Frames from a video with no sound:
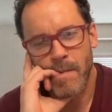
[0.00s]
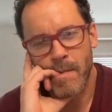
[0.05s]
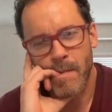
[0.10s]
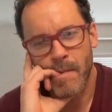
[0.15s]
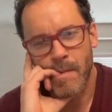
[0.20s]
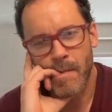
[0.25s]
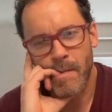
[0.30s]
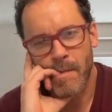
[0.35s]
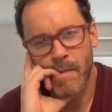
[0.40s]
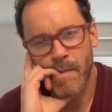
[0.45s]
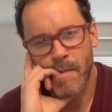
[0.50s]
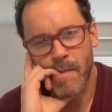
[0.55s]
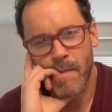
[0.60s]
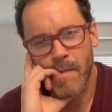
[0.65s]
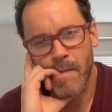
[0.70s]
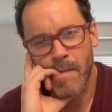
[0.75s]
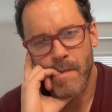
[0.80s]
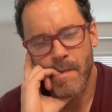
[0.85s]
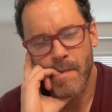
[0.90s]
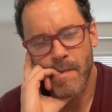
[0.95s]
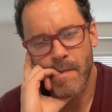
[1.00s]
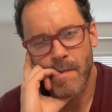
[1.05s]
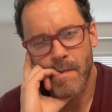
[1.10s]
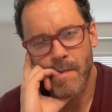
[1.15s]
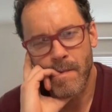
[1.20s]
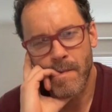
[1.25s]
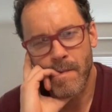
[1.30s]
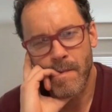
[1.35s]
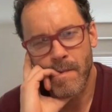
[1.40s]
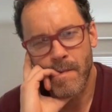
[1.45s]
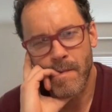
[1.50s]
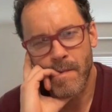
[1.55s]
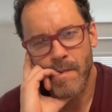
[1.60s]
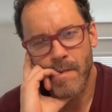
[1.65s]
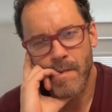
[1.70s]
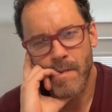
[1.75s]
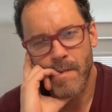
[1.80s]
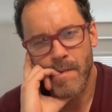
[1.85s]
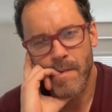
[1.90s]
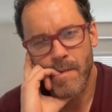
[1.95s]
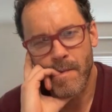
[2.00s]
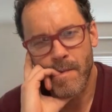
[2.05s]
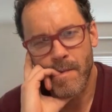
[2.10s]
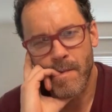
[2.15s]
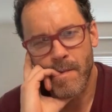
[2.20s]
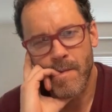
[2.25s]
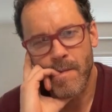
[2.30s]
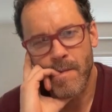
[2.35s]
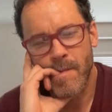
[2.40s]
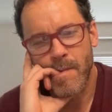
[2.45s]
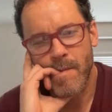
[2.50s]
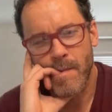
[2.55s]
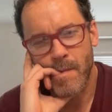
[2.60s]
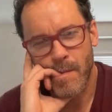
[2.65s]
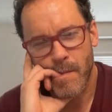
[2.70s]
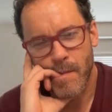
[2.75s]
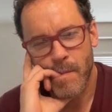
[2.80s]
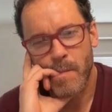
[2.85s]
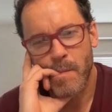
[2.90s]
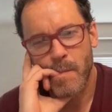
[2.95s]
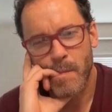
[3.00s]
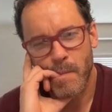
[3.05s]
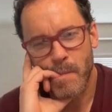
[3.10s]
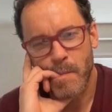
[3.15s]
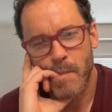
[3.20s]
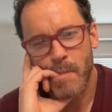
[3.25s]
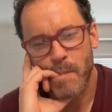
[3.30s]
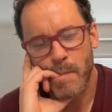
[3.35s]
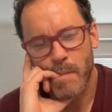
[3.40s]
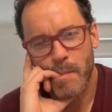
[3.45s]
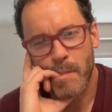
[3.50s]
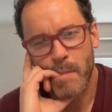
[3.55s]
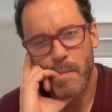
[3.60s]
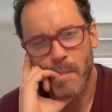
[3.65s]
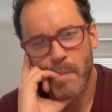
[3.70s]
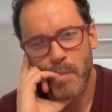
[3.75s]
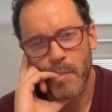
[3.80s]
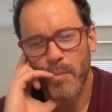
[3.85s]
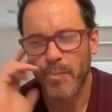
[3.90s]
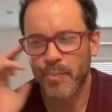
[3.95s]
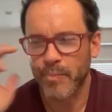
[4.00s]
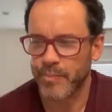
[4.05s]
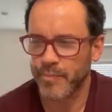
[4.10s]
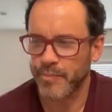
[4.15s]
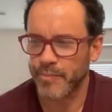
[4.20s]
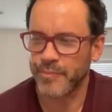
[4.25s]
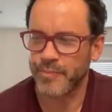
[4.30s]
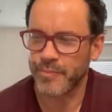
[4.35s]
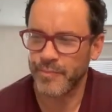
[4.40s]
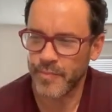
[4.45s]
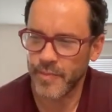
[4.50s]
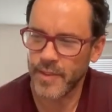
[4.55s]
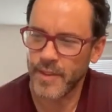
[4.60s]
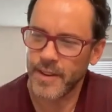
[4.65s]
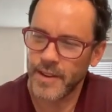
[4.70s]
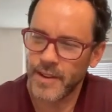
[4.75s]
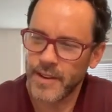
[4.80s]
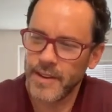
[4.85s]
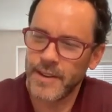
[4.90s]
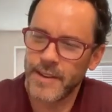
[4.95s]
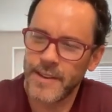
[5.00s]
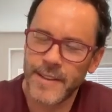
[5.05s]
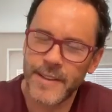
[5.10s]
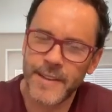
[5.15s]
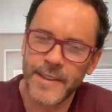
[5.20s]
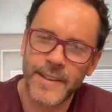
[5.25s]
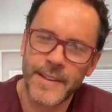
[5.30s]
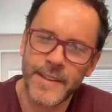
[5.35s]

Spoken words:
The person shown says nothing.